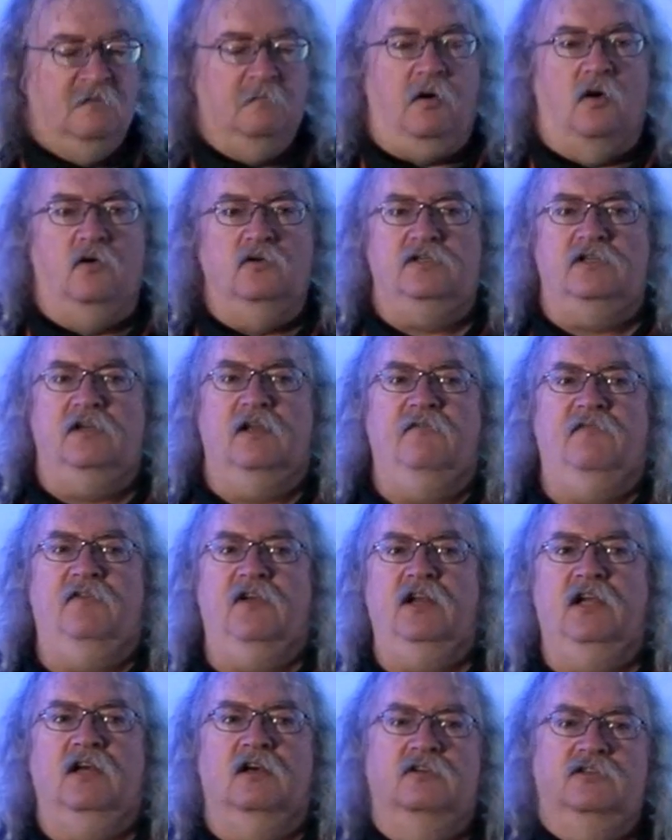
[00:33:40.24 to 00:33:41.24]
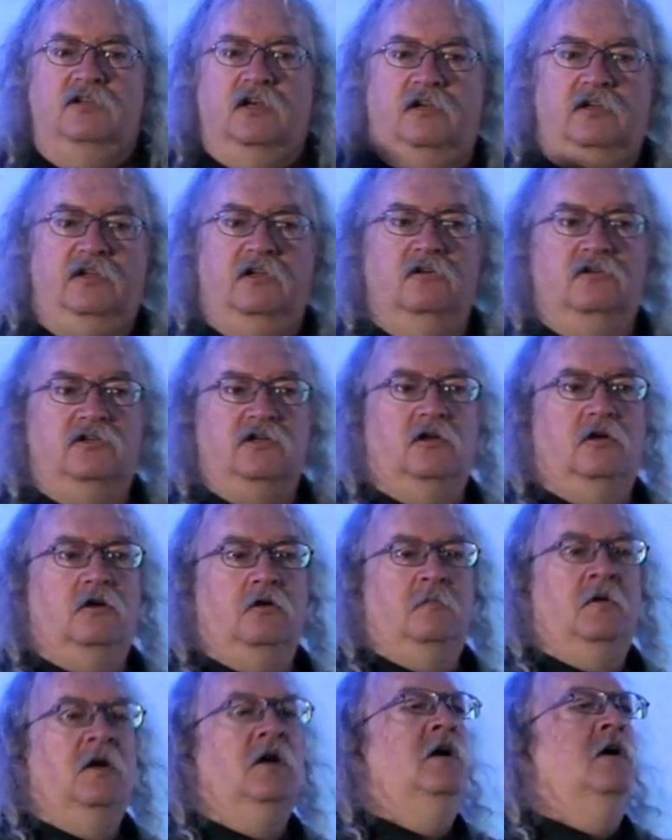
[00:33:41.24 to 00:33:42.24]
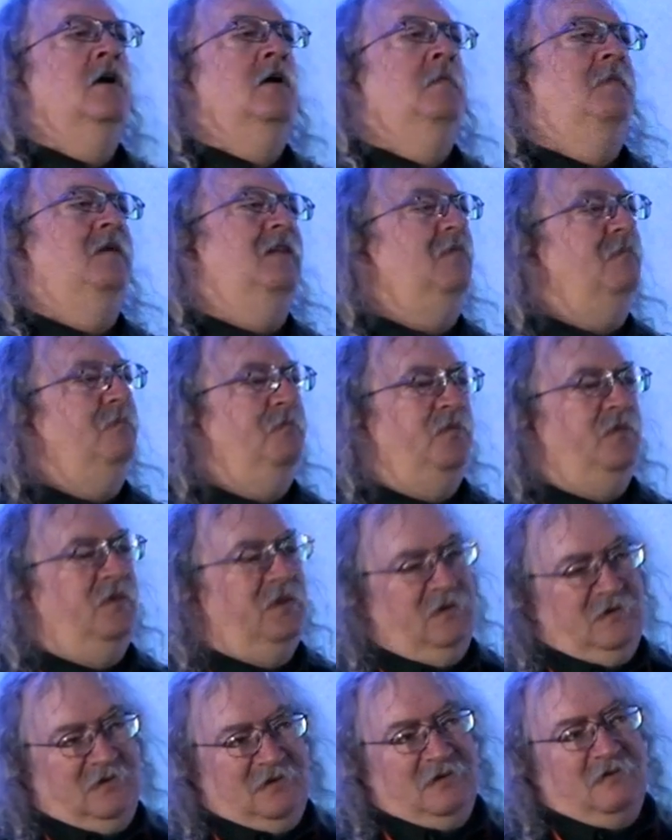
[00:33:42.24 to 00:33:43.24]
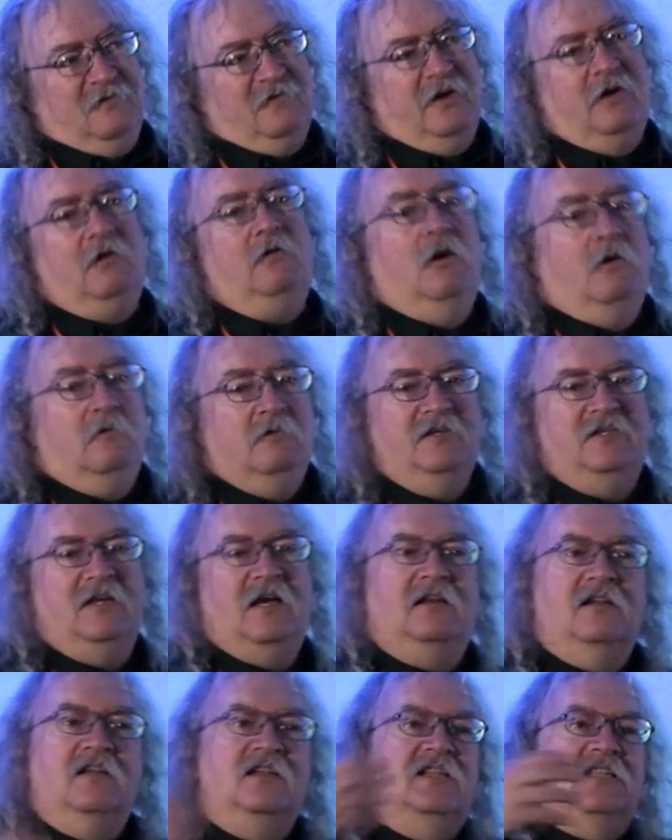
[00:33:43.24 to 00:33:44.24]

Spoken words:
posting videos on YouTube, but you know, they're always at the